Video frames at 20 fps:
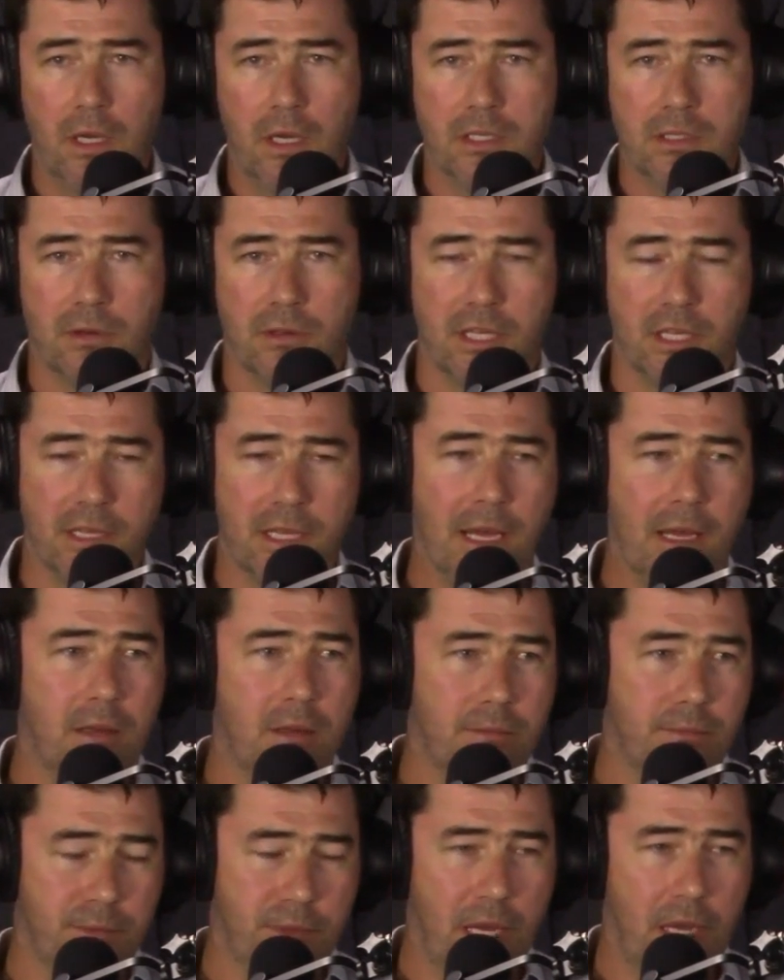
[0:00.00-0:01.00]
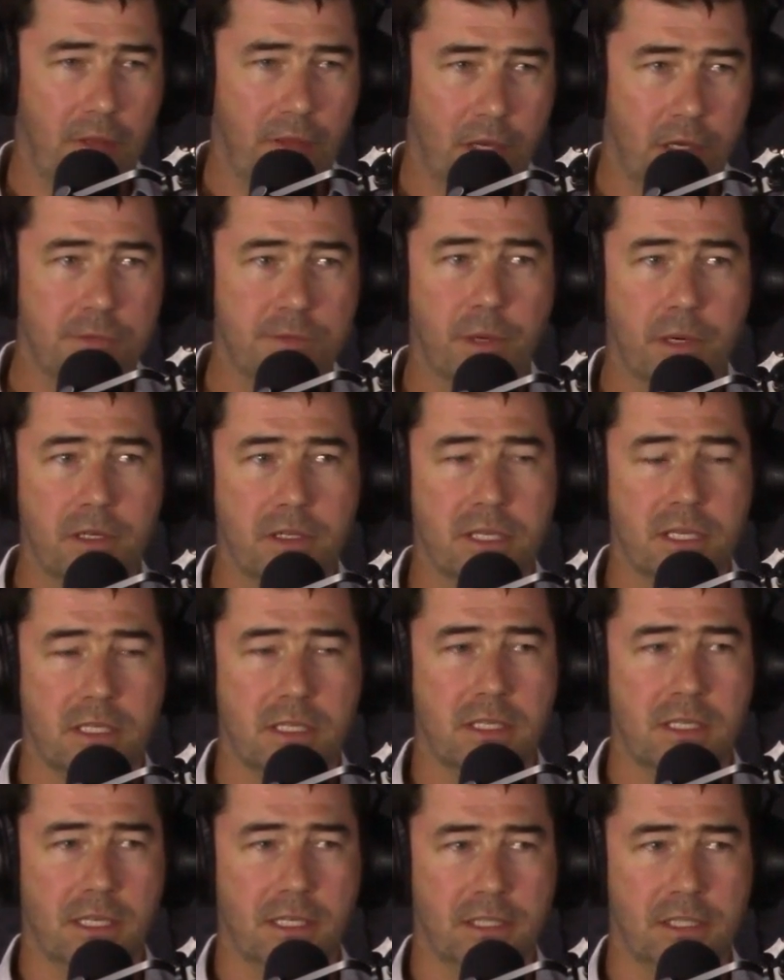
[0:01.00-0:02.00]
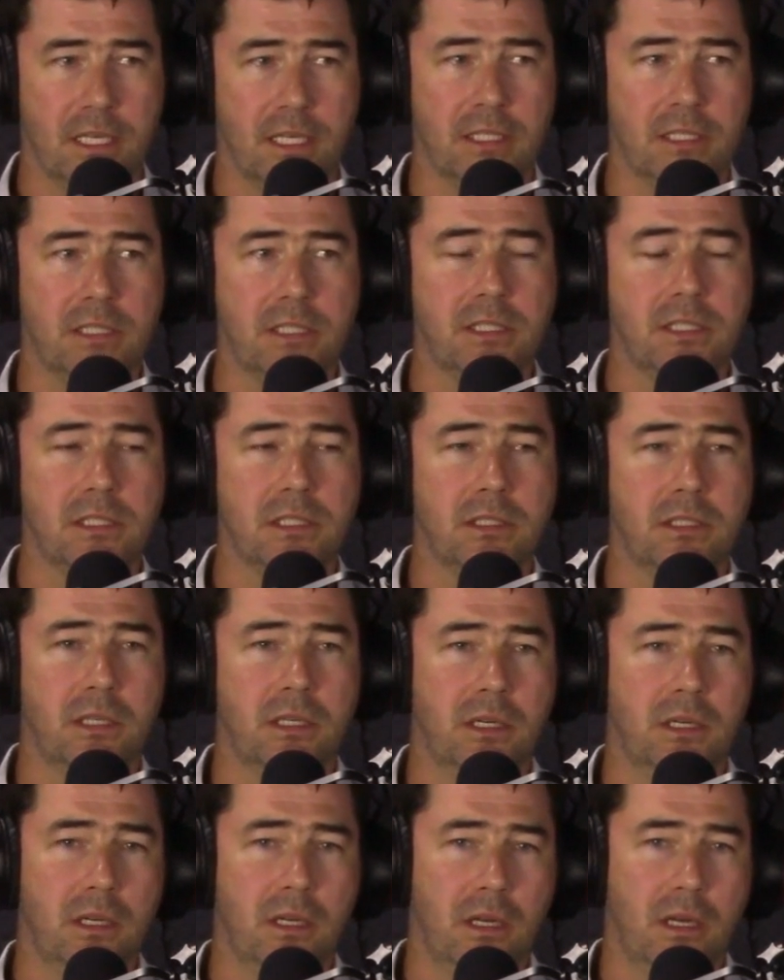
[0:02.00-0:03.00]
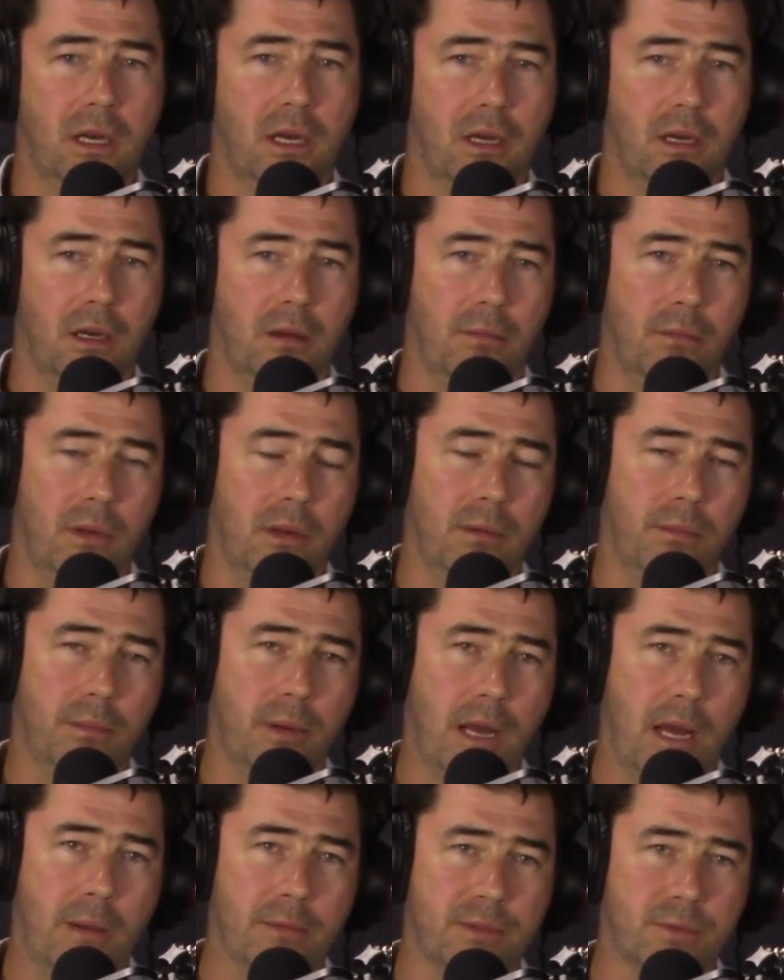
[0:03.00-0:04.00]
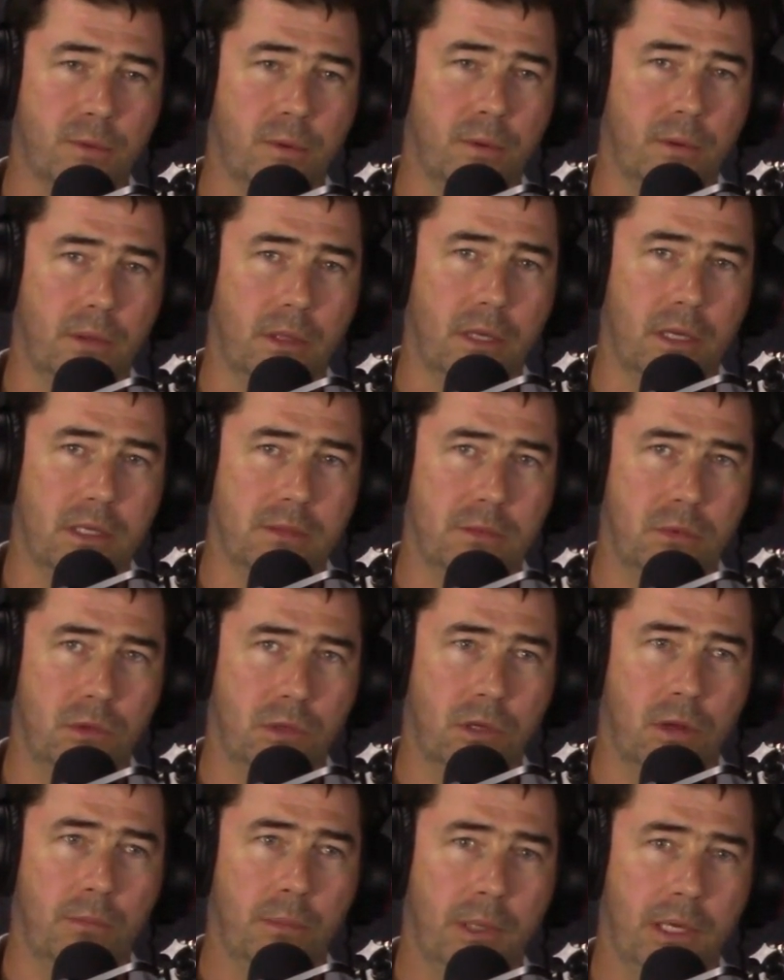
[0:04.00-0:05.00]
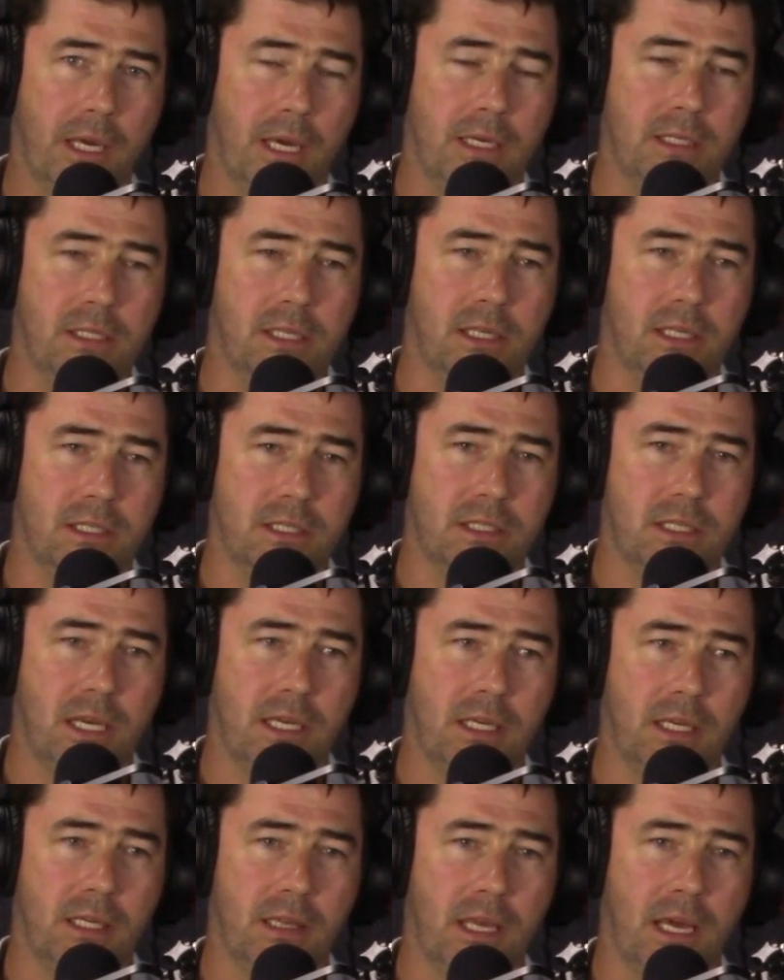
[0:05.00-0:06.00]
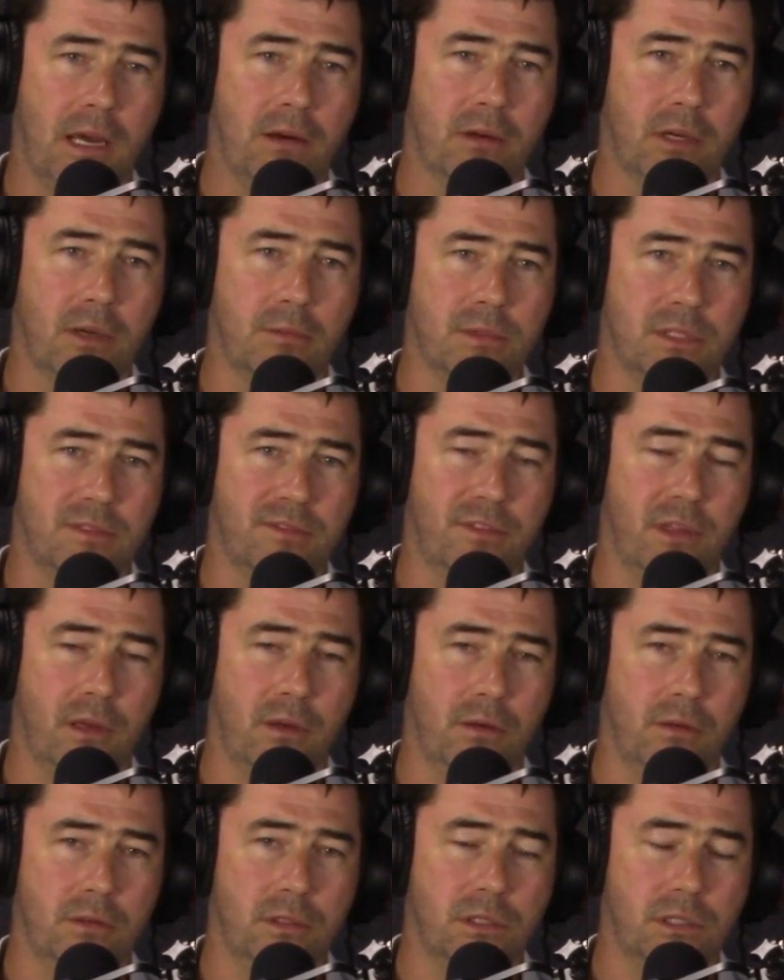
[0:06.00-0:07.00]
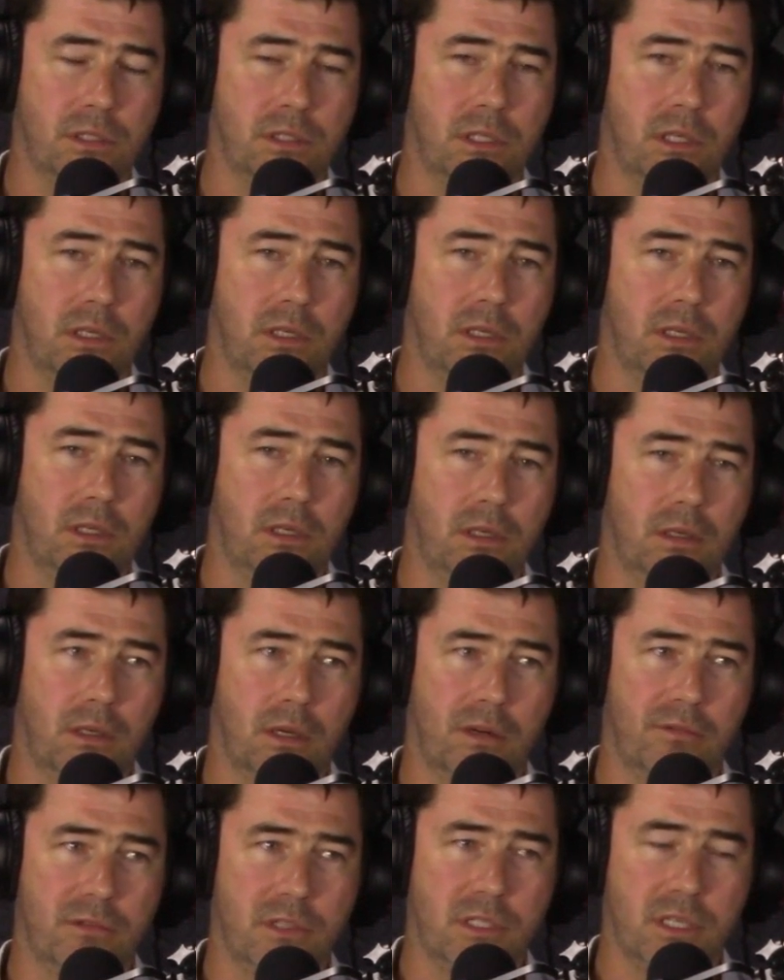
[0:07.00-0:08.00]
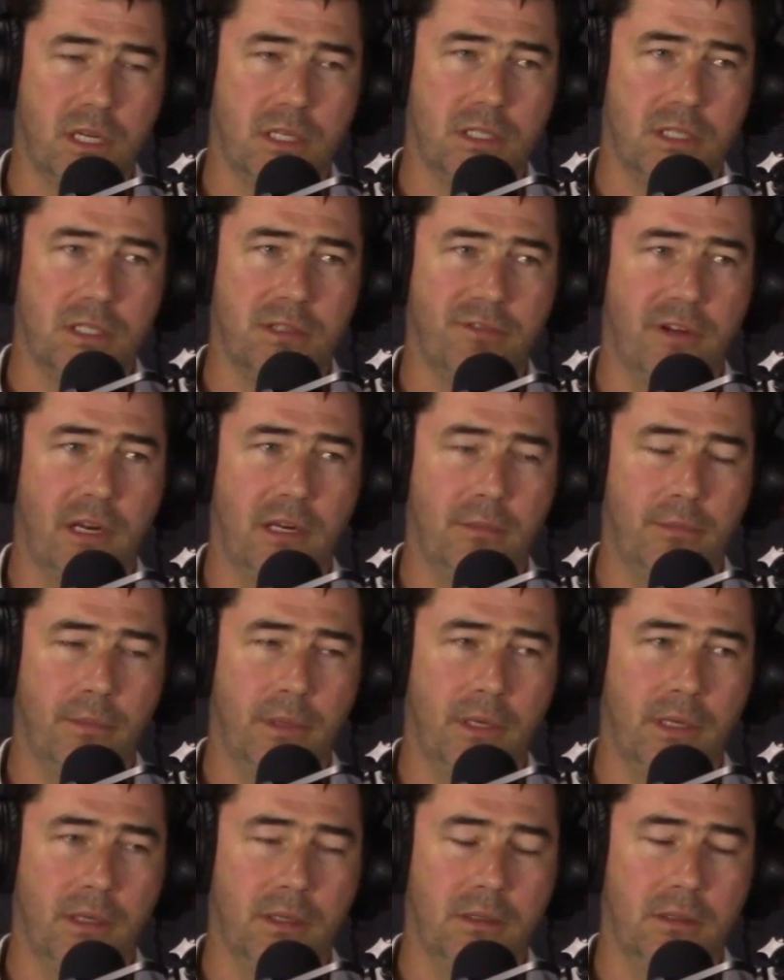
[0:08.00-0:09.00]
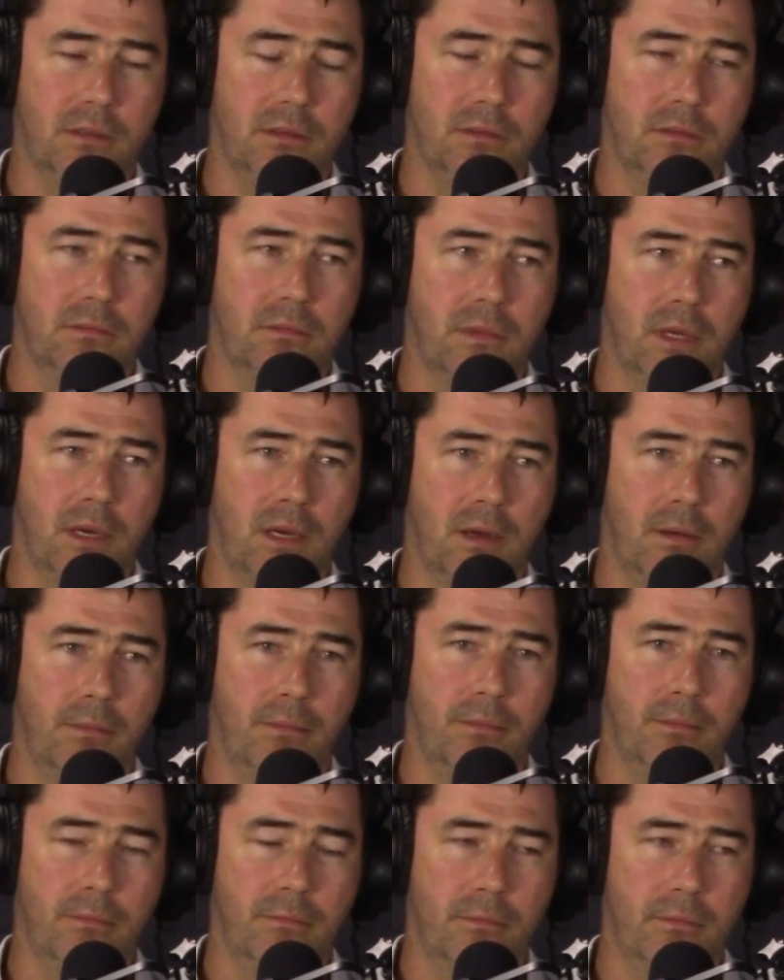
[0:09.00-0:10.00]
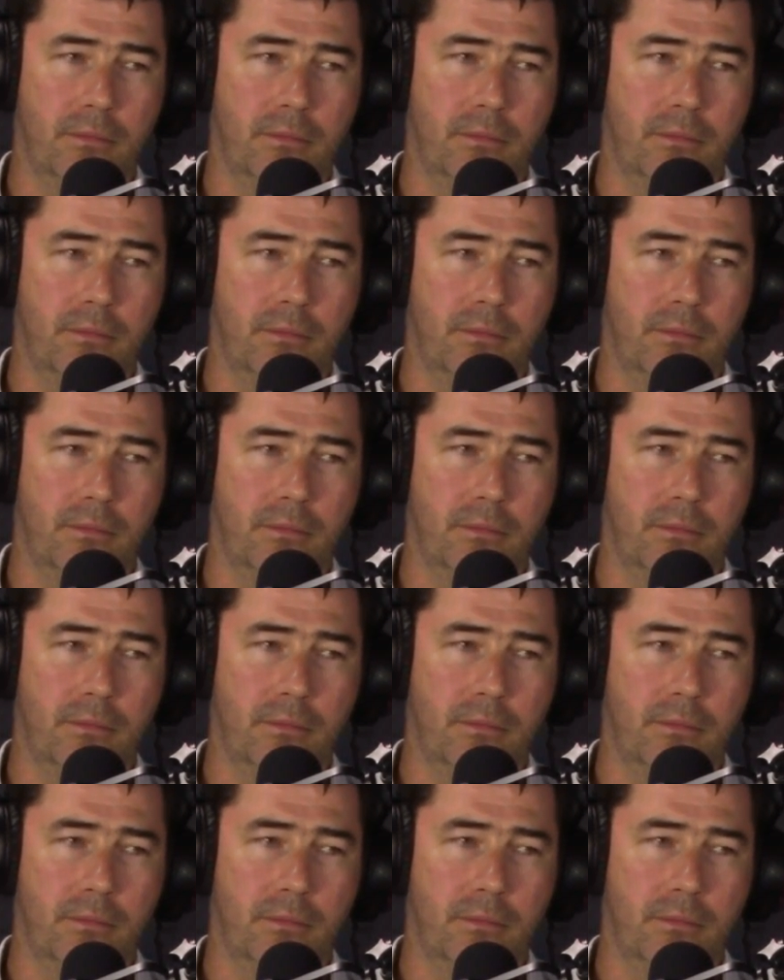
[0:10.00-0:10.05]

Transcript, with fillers: so I think that, that those processes exist. Um, perhaps what is more complicated is taking the outcomes of those kind of research and development um,